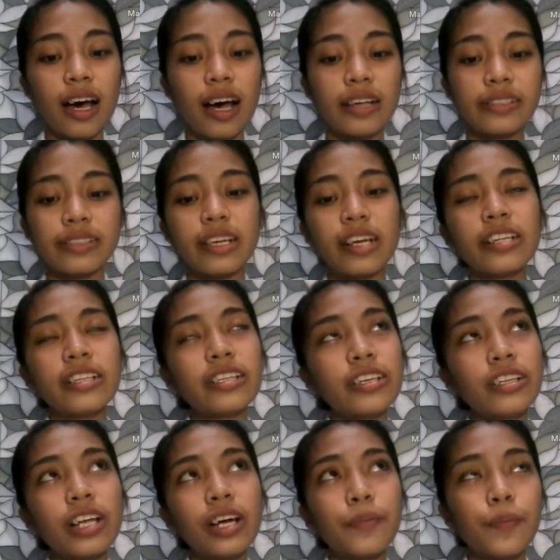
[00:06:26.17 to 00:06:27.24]

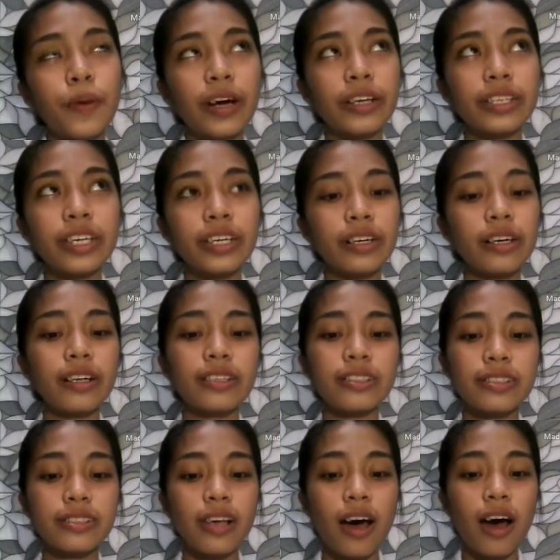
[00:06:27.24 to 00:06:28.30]
Acellular
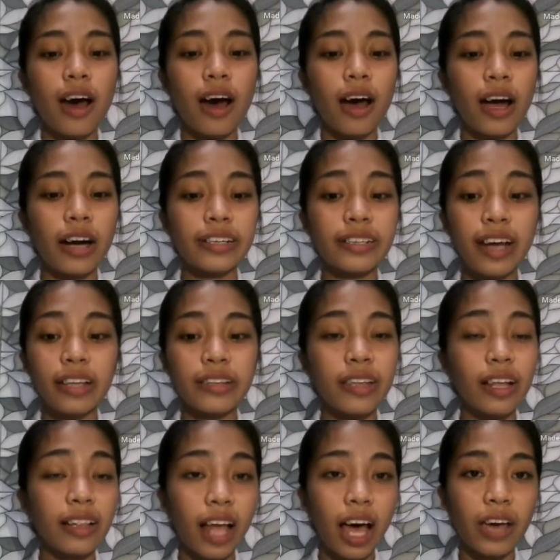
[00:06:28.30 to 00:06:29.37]
particles are not
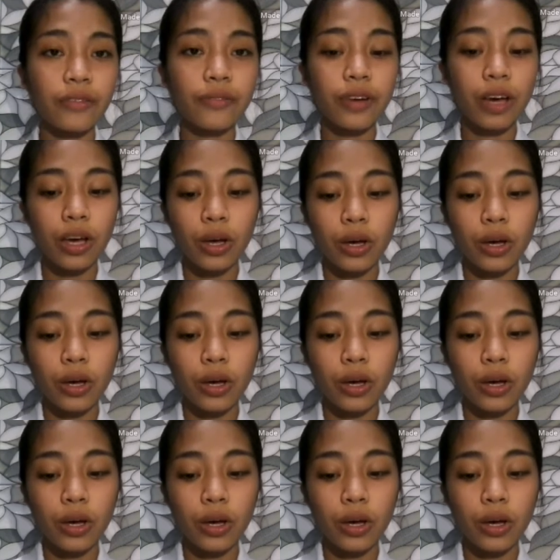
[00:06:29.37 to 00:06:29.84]
alive,